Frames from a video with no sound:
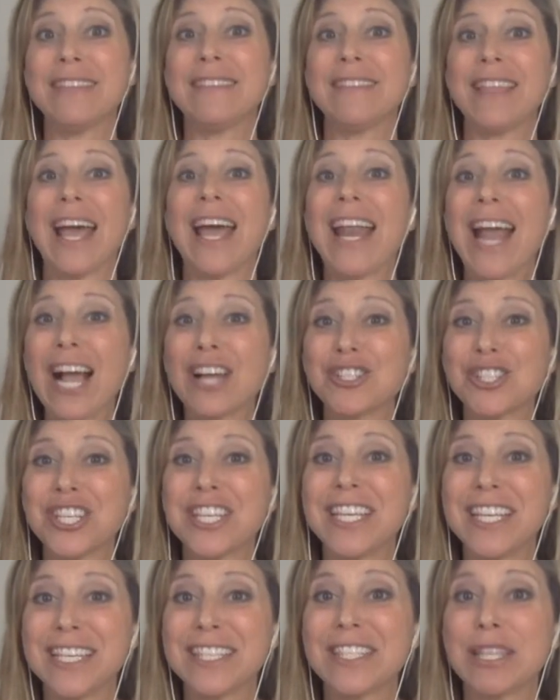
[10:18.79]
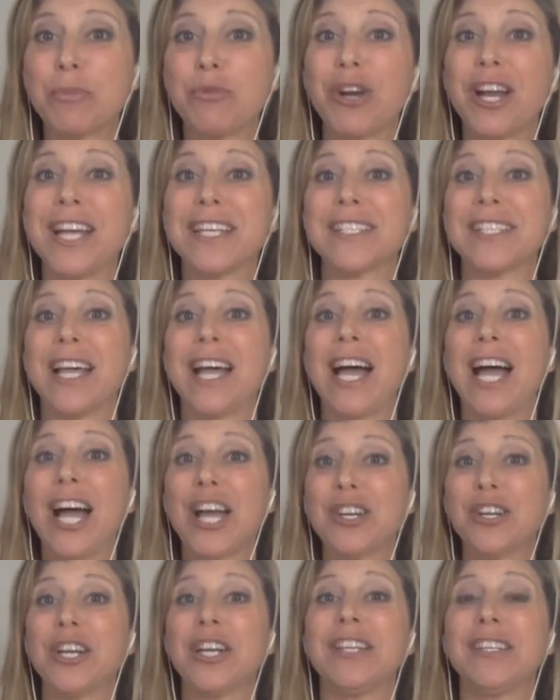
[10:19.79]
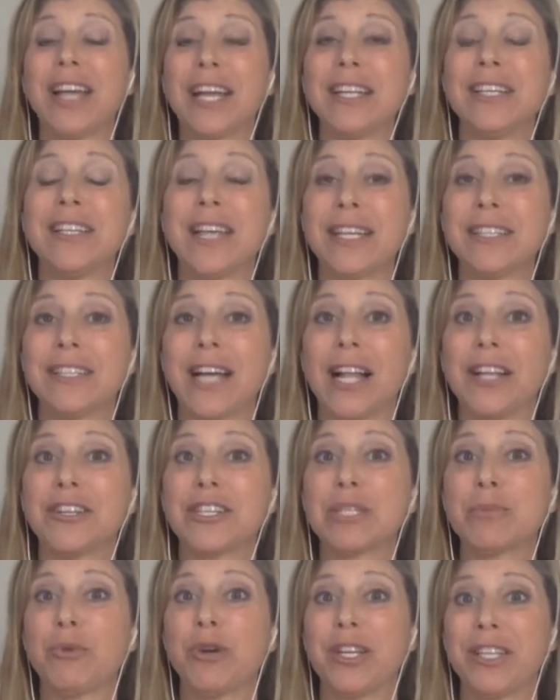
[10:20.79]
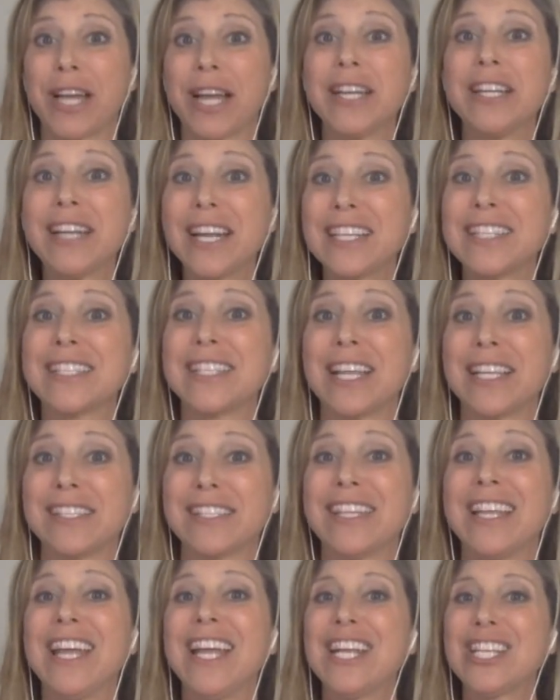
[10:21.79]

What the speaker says: That actually is the price, $199.99